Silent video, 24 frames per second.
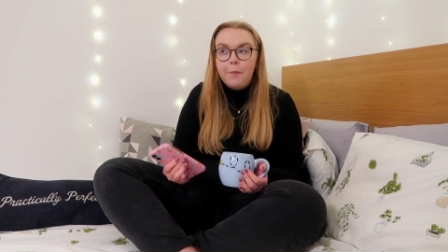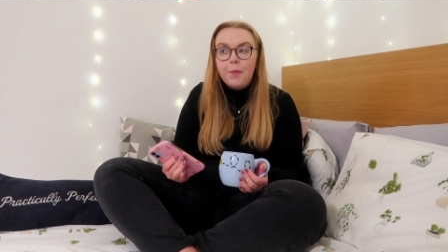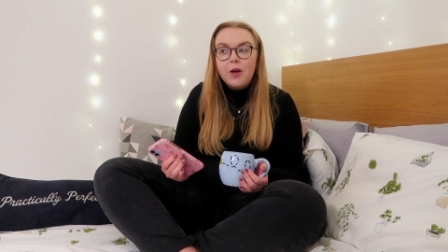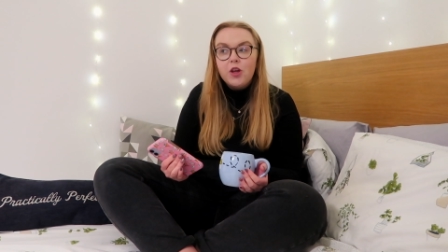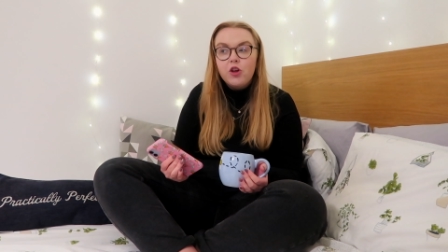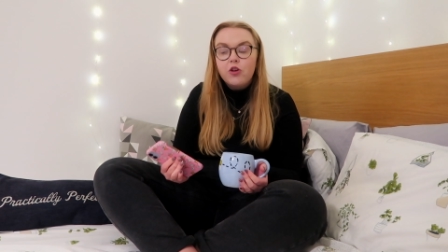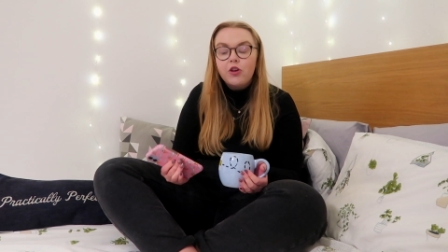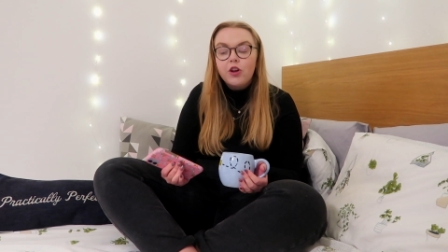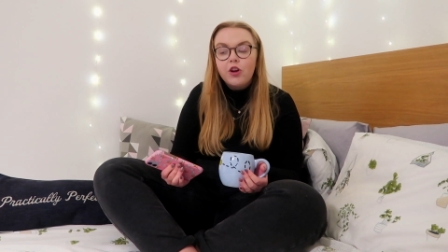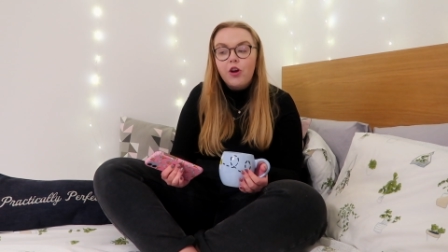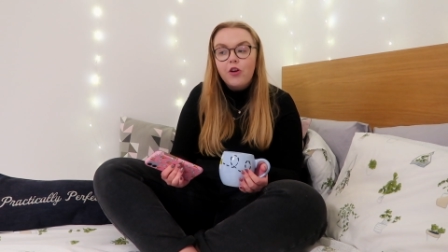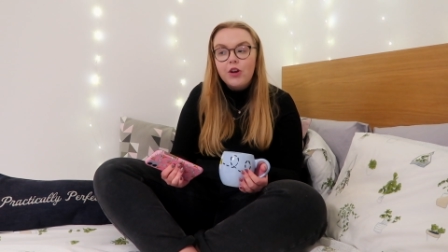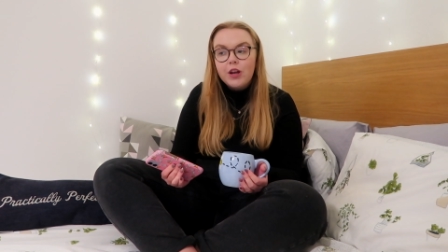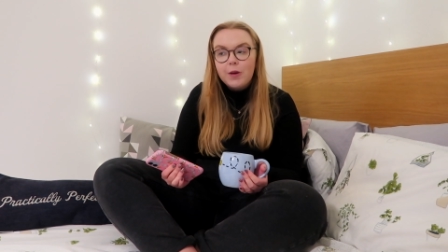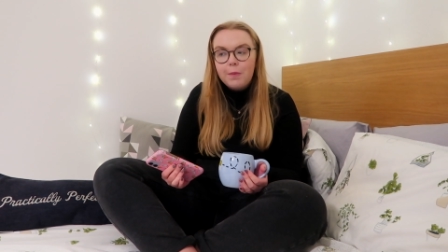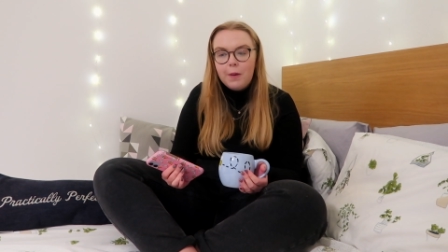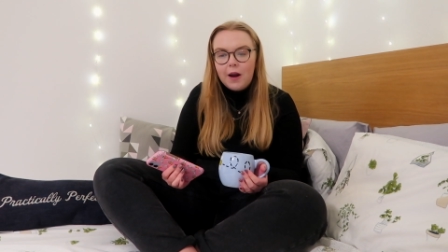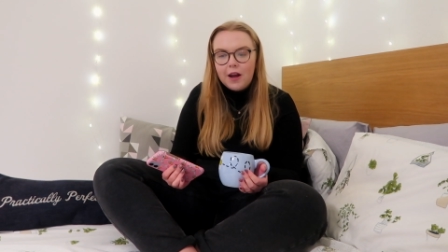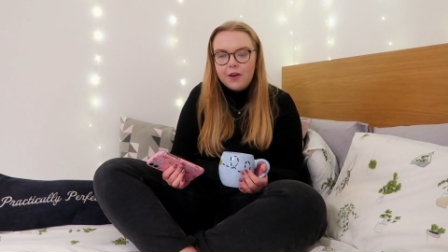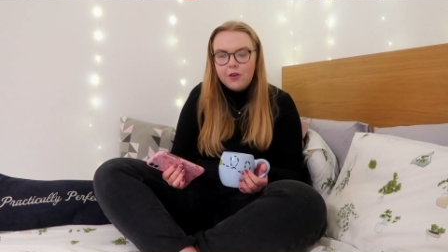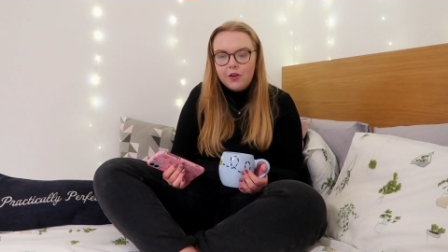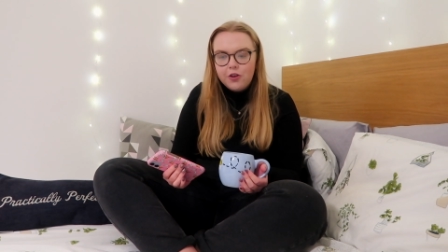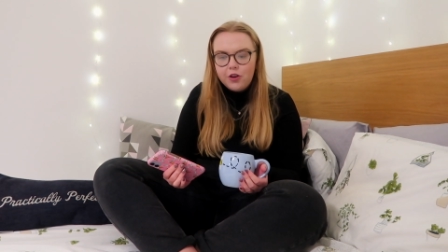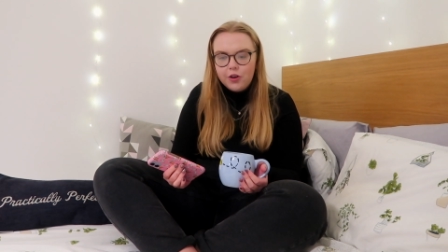But you can only
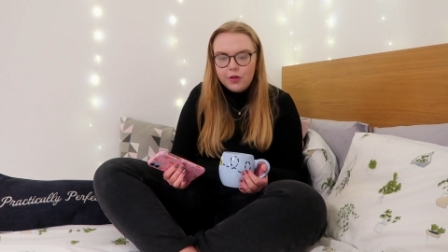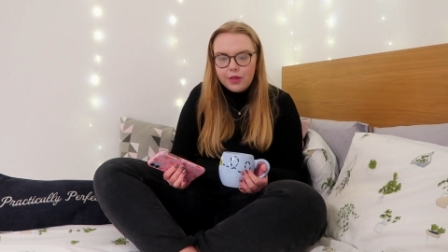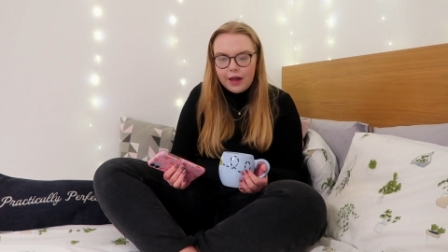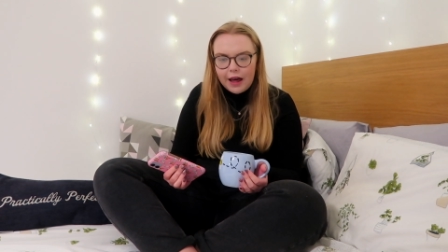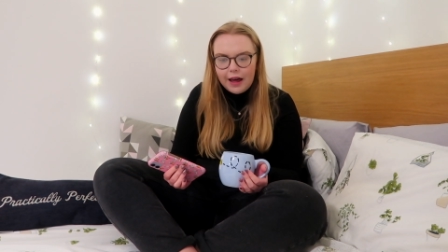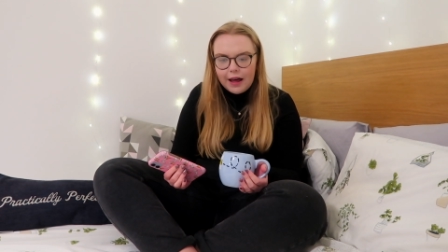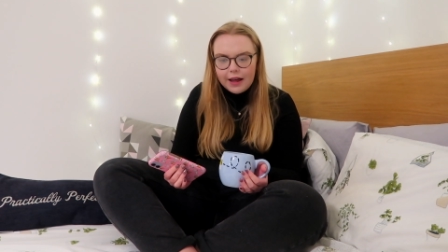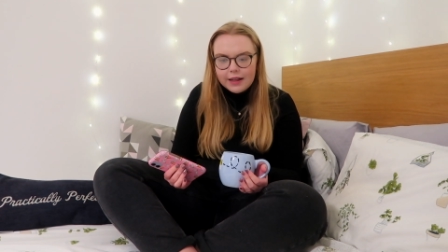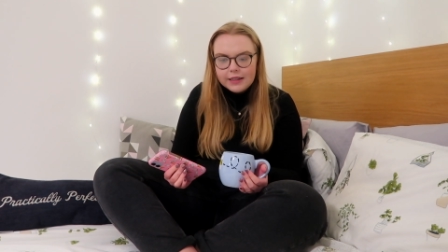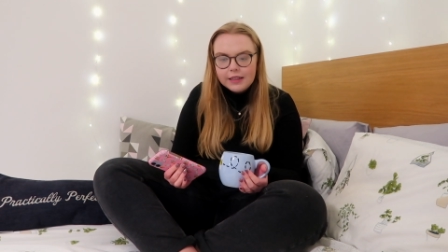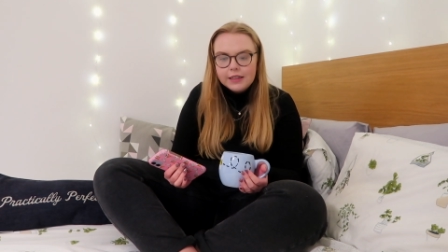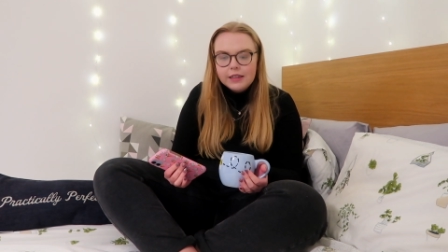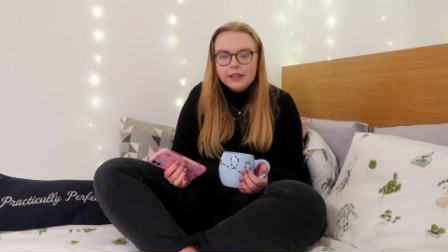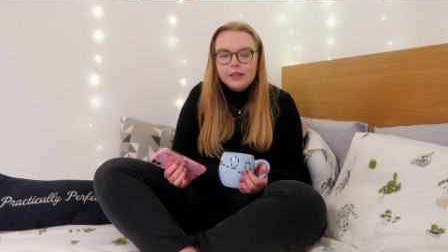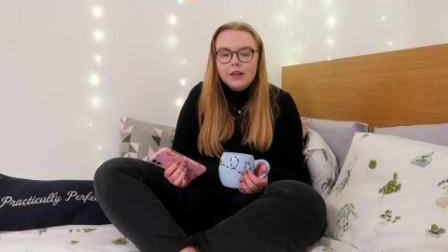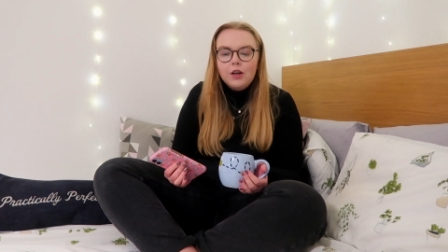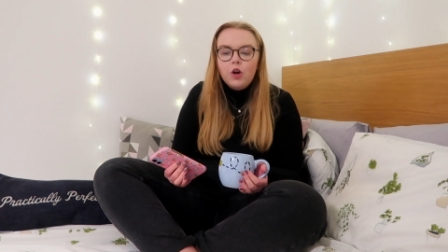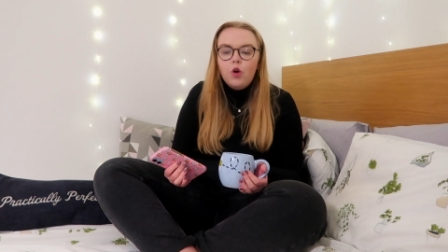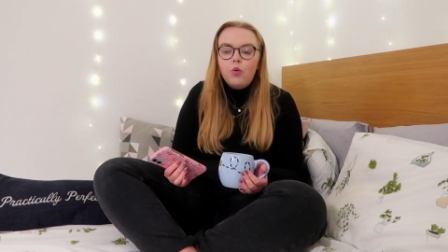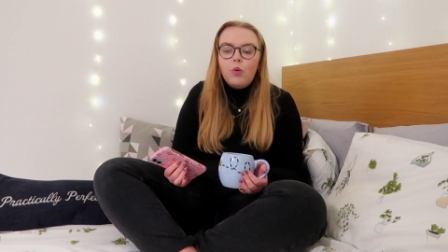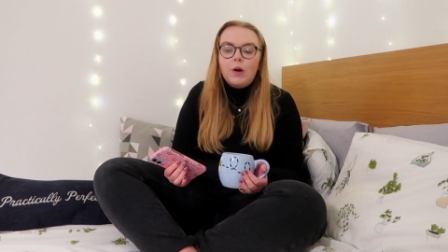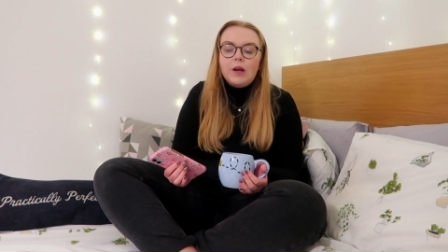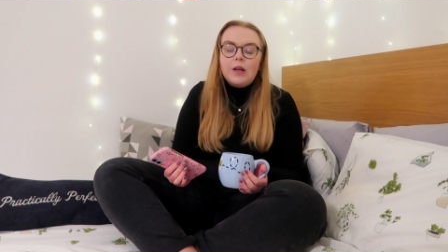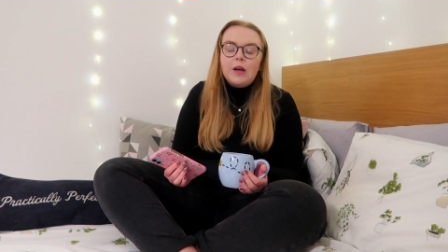apply to do that
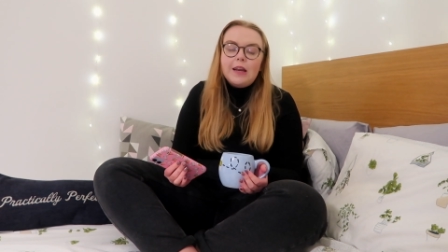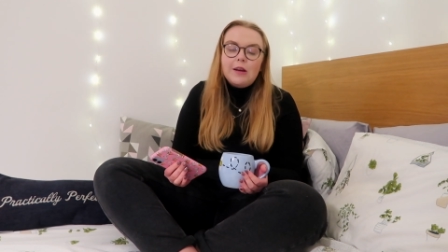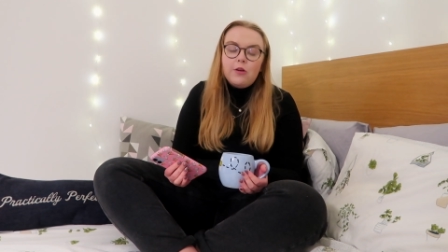when you're